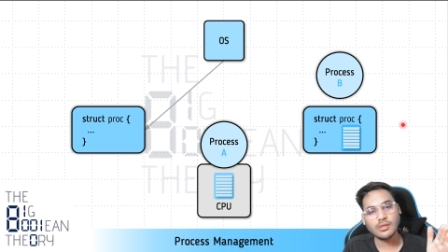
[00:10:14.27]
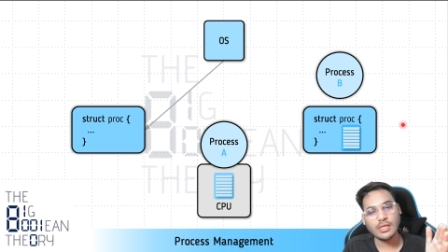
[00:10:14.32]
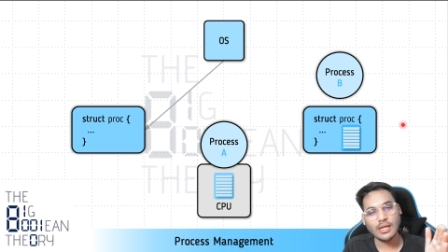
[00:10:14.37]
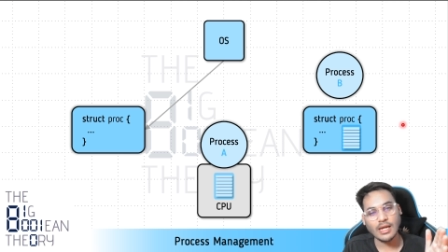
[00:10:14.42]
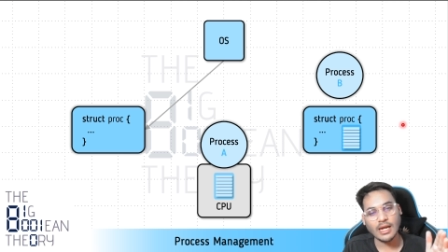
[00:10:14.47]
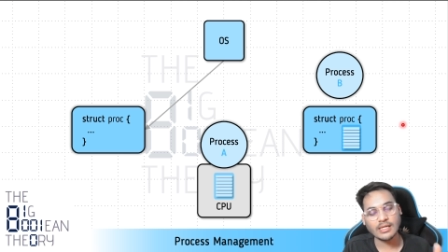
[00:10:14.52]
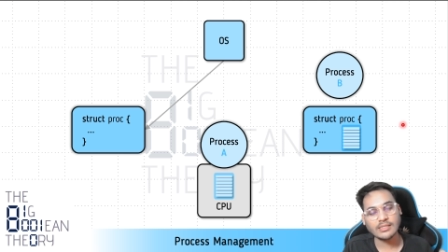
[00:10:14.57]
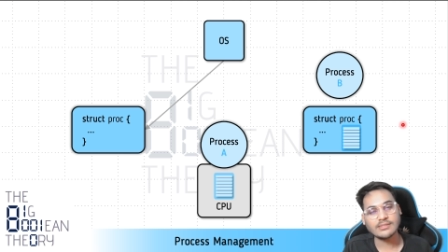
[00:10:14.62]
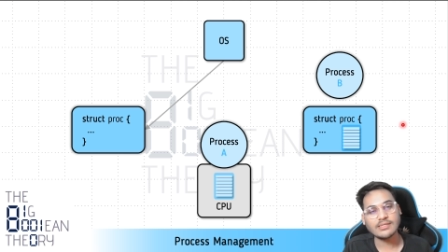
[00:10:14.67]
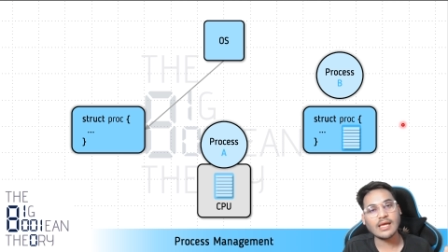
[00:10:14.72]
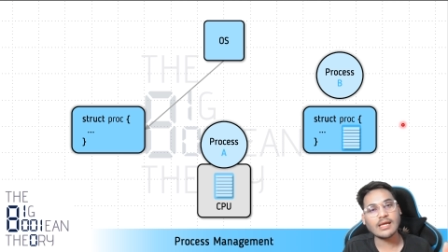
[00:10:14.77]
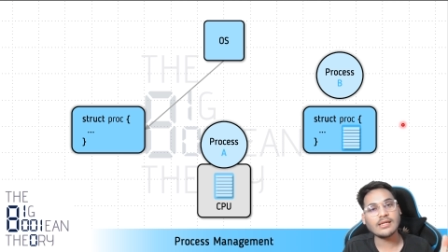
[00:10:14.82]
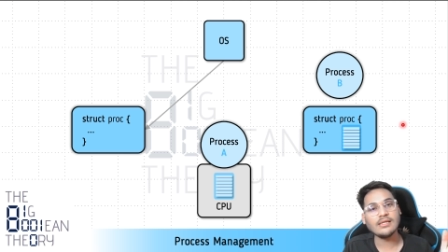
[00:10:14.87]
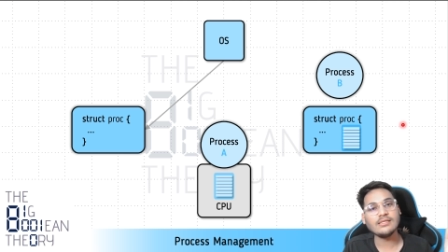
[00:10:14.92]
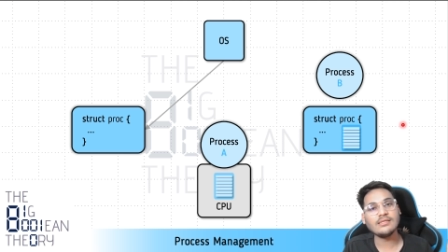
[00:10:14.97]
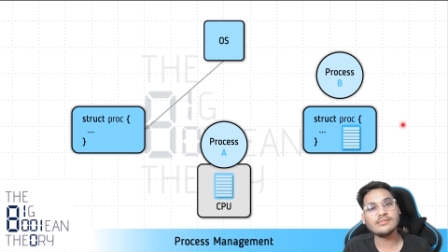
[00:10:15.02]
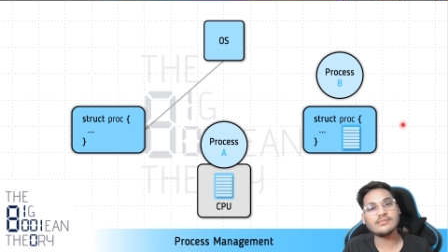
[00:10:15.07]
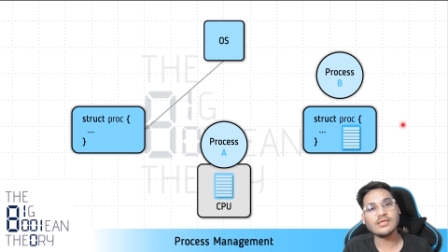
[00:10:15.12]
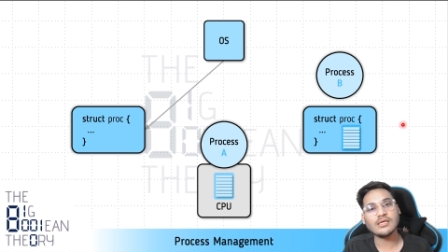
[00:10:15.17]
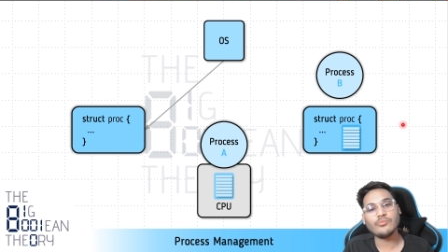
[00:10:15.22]
exactly
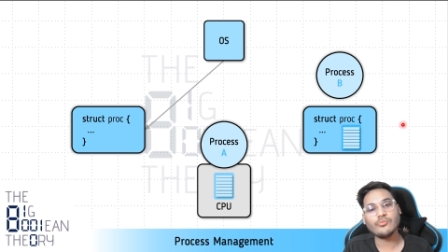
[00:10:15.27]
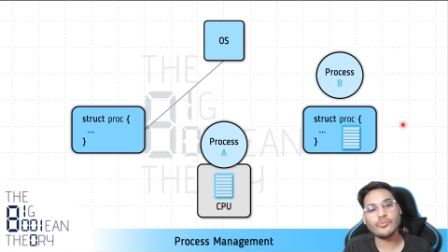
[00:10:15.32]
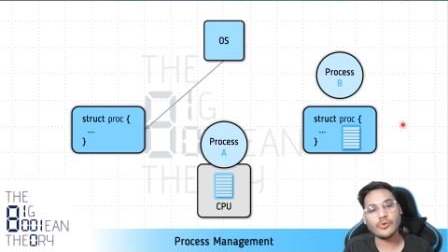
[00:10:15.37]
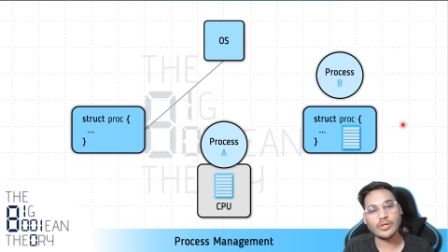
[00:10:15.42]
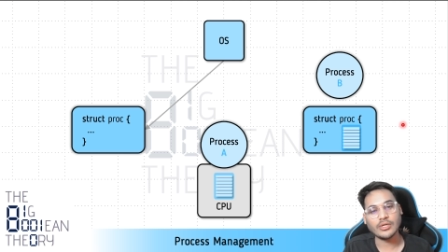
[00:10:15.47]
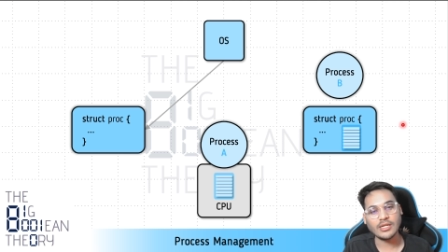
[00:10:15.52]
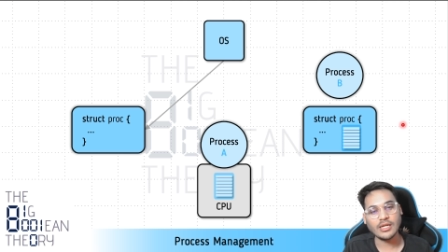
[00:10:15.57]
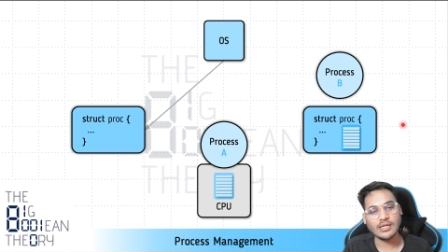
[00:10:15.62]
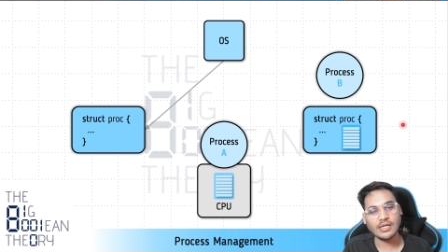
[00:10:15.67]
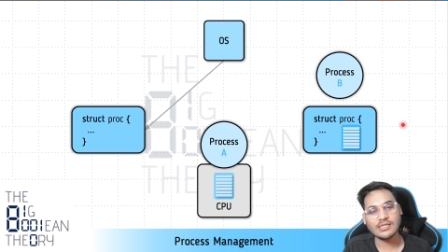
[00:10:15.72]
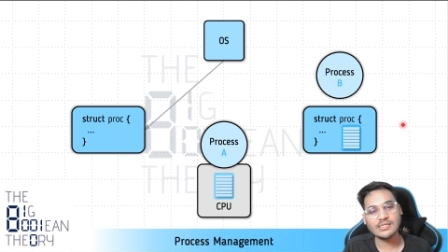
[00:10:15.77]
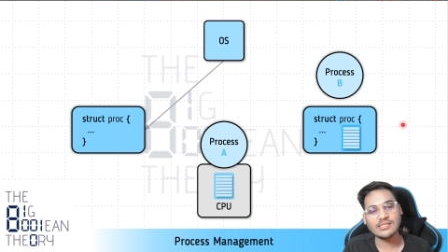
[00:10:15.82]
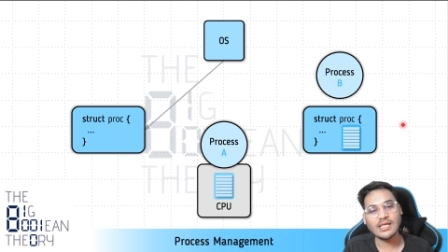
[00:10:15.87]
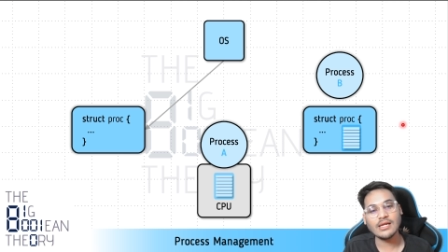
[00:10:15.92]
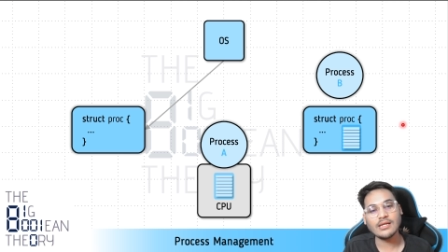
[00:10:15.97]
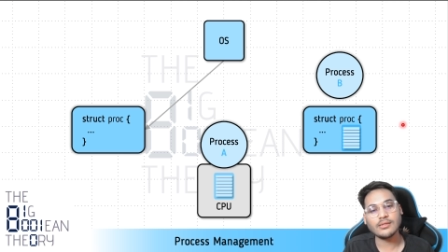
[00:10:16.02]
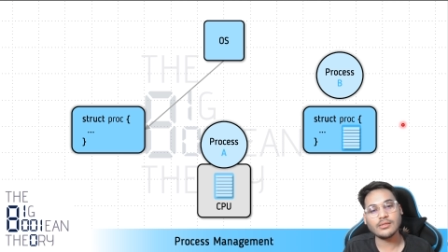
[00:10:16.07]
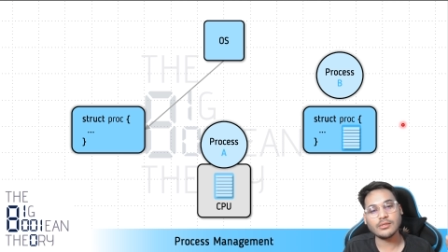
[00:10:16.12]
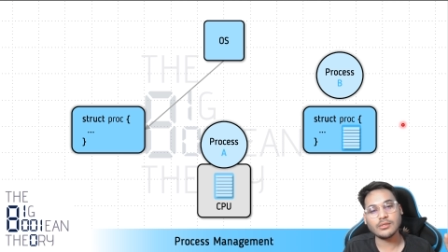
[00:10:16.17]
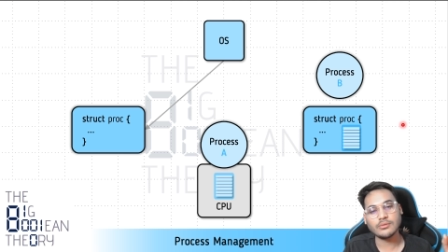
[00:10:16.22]
the same point, right? It is
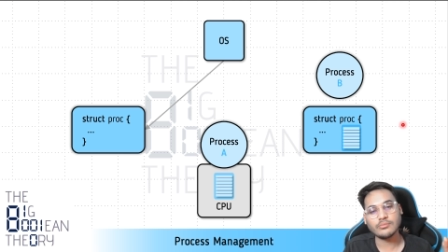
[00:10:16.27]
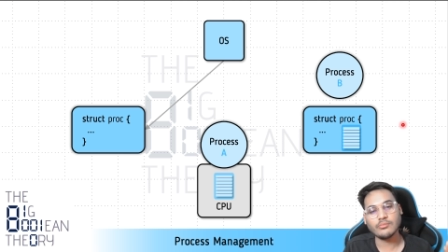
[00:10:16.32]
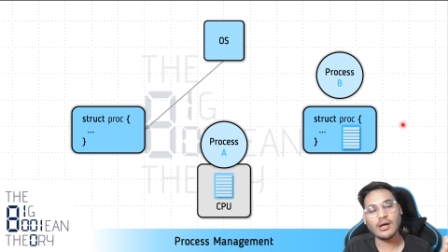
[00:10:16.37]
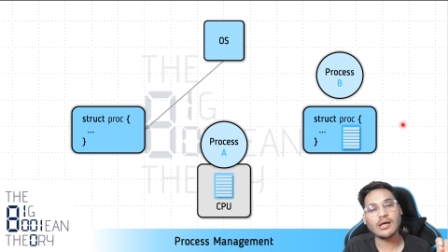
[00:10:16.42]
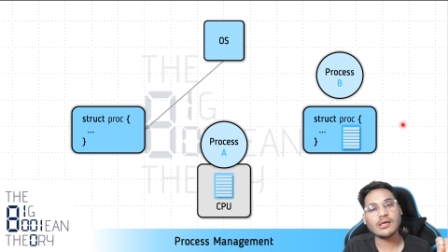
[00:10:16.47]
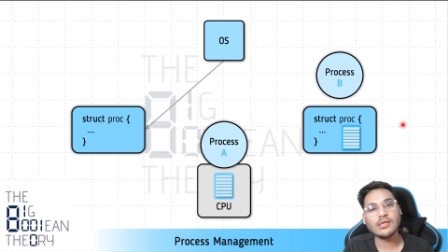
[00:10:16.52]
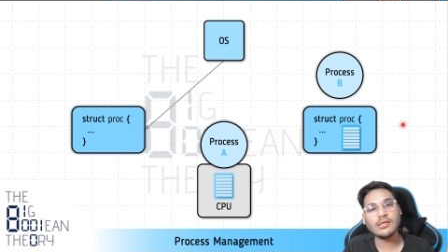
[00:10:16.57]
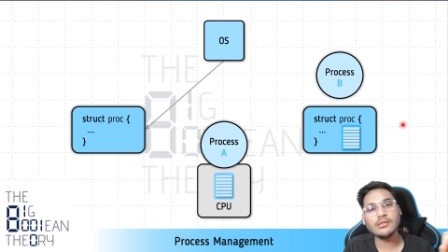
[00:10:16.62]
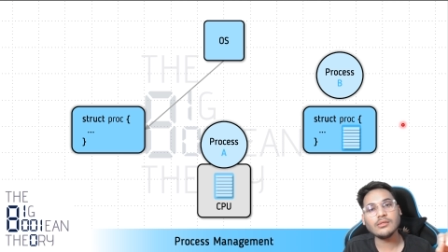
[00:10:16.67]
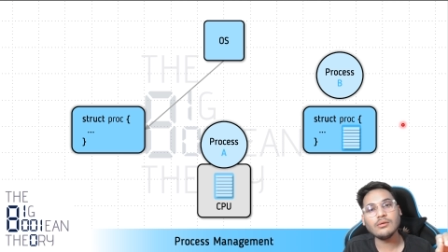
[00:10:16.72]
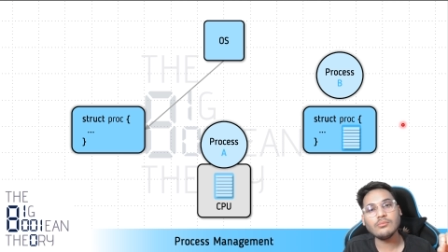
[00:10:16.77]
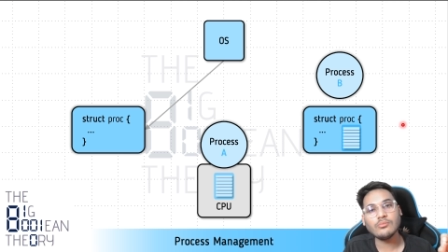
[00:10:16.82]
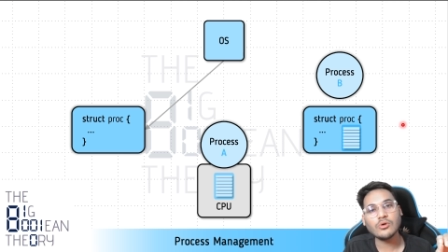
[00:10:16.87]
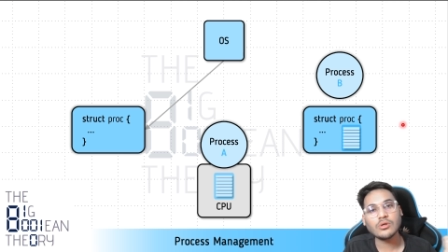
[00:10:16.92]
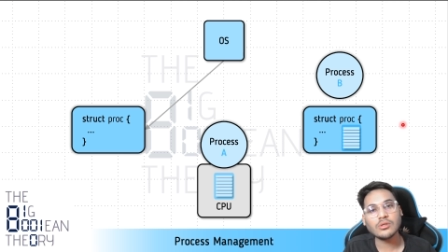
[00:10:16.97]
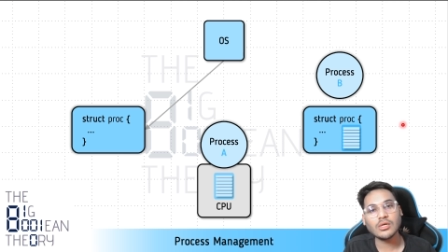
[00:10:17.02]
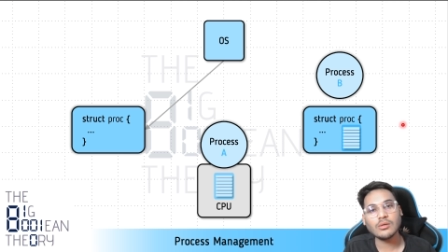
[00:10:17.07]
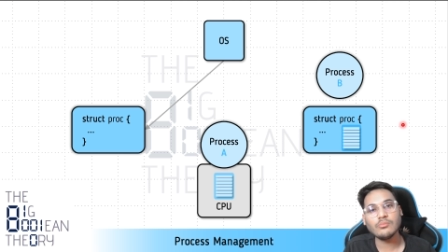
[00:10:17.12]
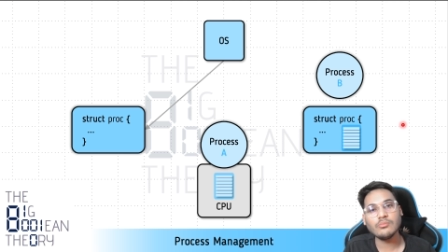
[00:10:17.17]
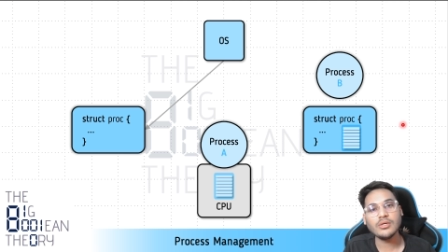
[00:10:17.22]
like marking the book
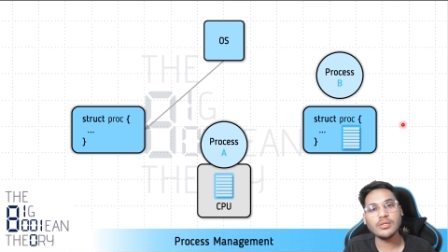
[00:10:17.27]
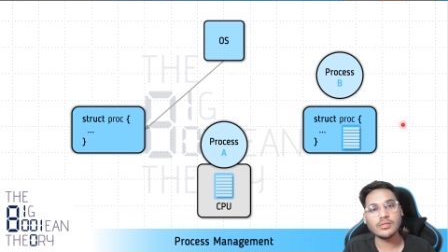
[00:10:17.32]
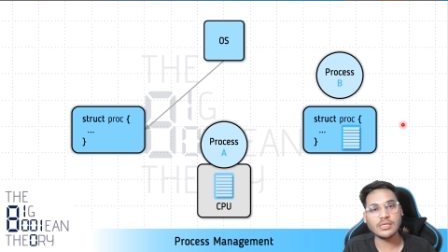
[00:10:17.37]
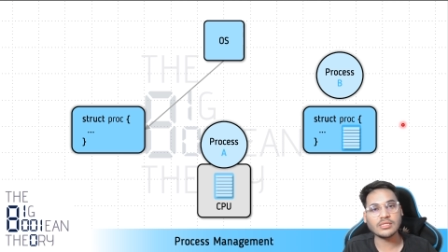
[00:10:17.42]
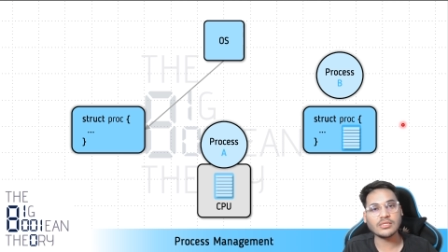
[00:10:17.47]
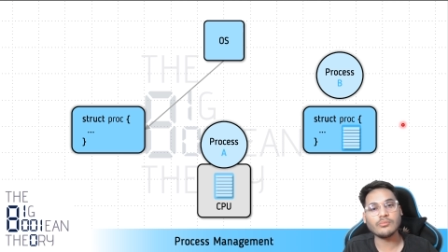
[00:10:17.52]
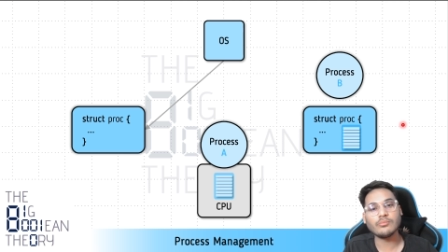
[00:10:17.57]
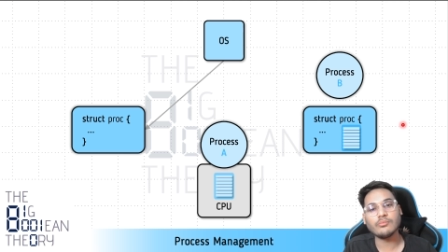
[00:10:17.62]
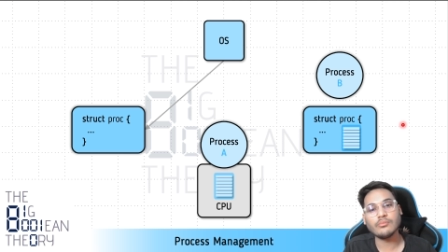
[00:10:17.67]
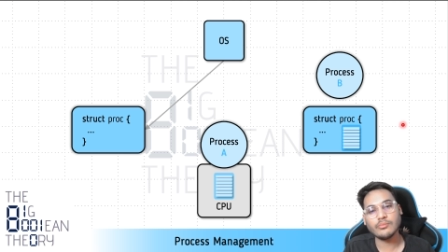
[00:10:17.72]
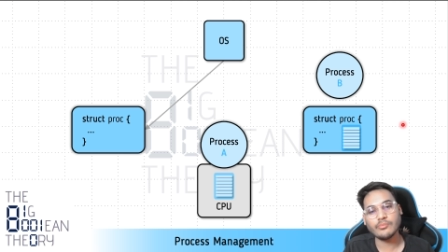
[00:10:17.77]
number in the